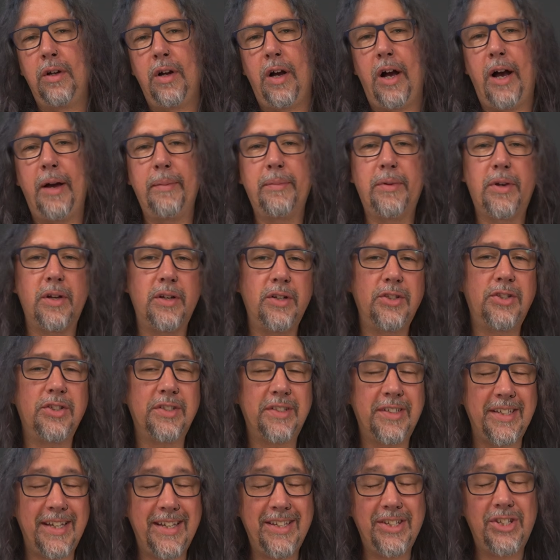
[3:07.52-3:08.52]
I'm going to
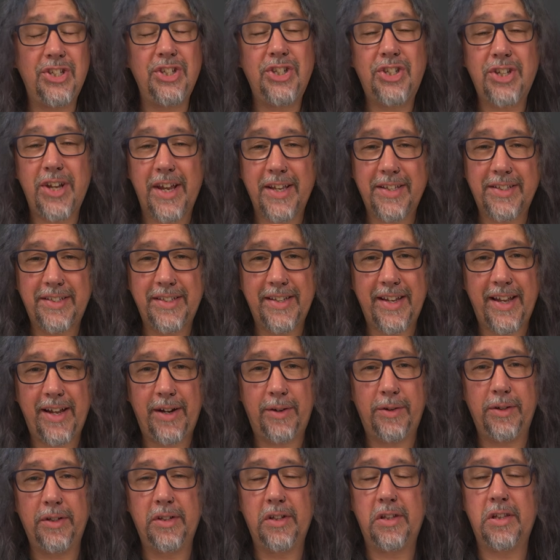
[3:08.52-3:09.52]
just interject
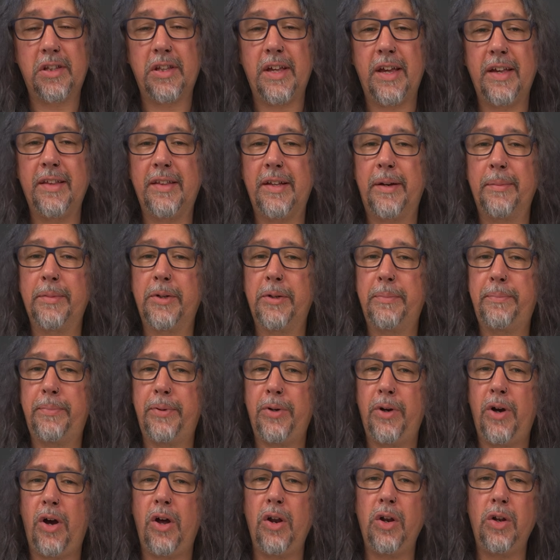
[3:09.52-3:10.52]
now and say that I'm going to
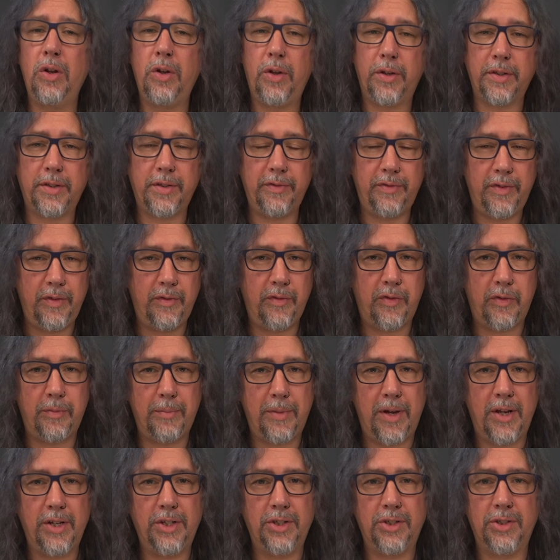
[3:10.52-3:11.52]
put a lot of
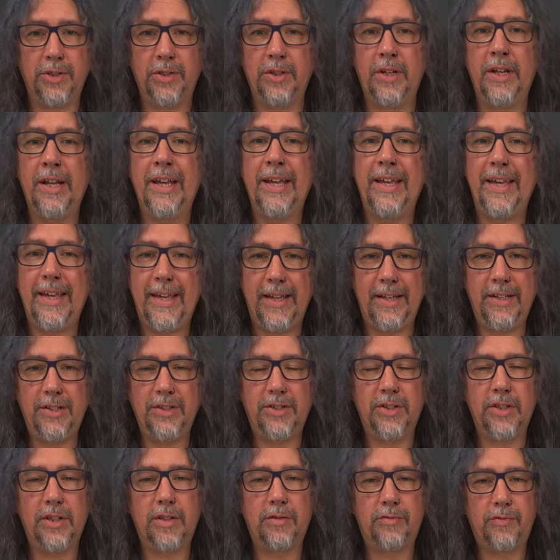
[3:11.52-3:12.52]
information
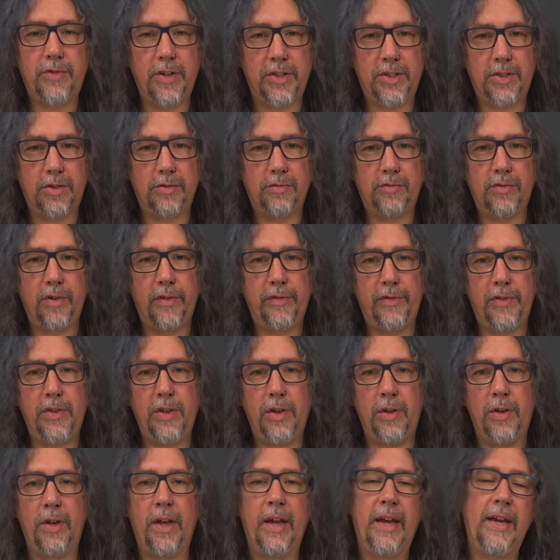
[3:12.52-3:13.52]
into the written
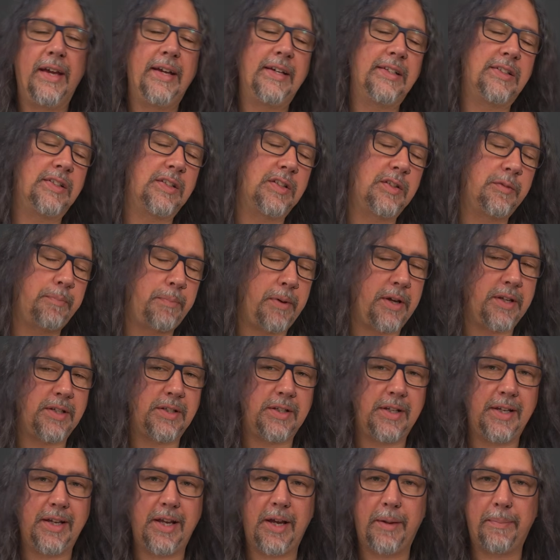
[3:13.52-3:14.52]
review,
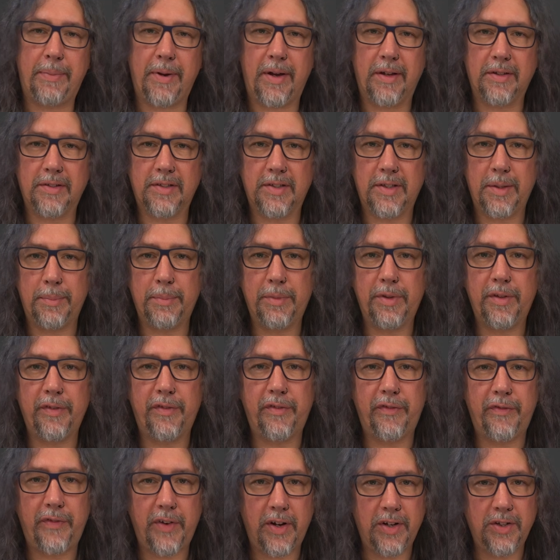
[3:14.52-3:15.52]
especially about some of the
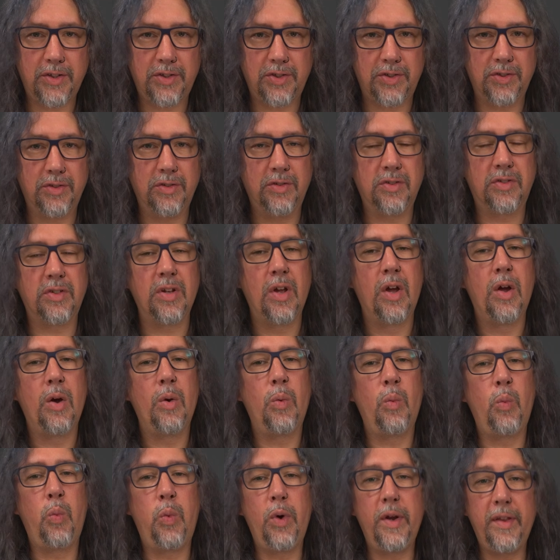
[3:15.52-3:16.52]
functions
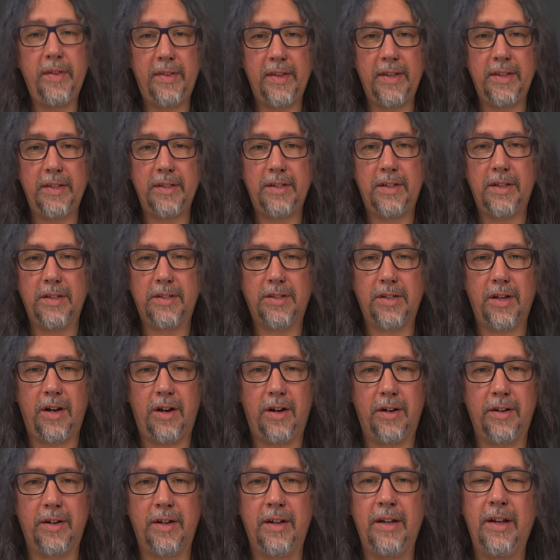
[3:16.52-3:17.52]
within
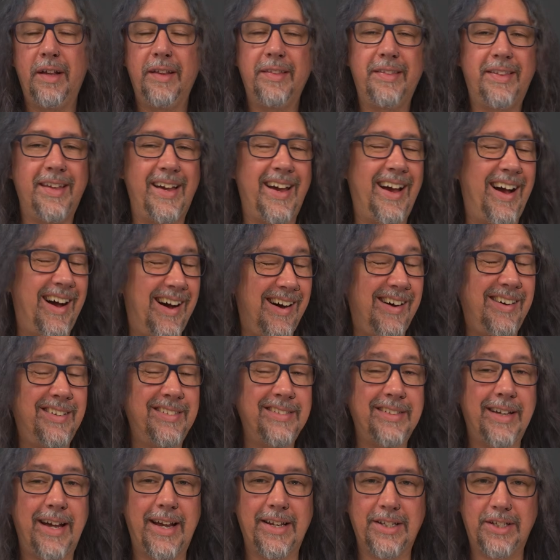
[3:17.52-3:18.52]
Katana that
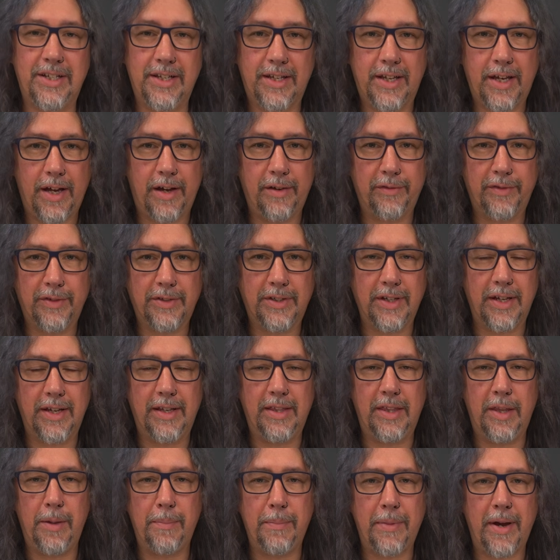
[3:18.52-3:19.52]
aren't actually covered
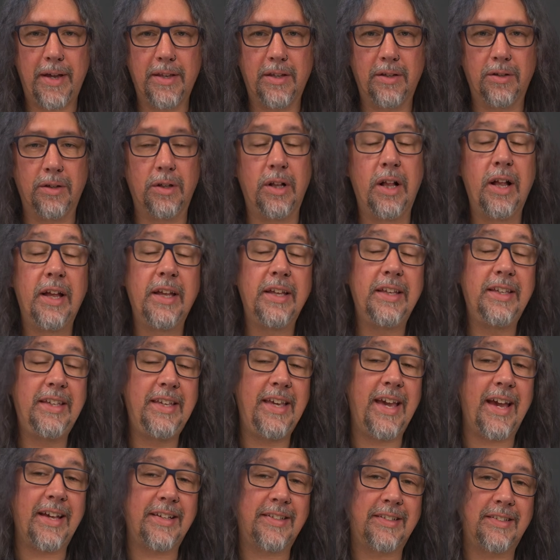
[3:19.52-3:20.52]
in the manual.
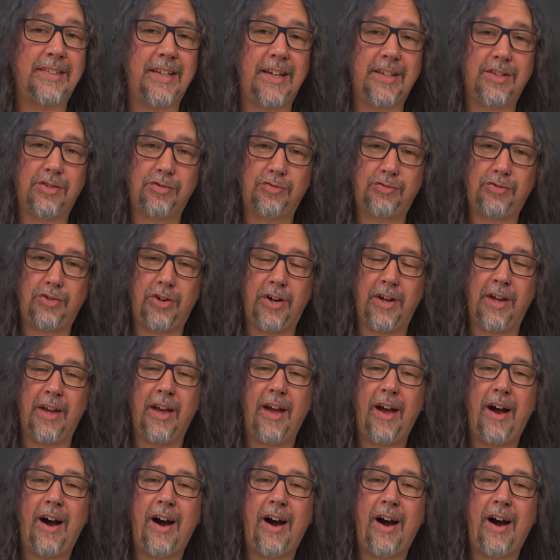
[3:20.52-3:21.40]
Yes, that's right.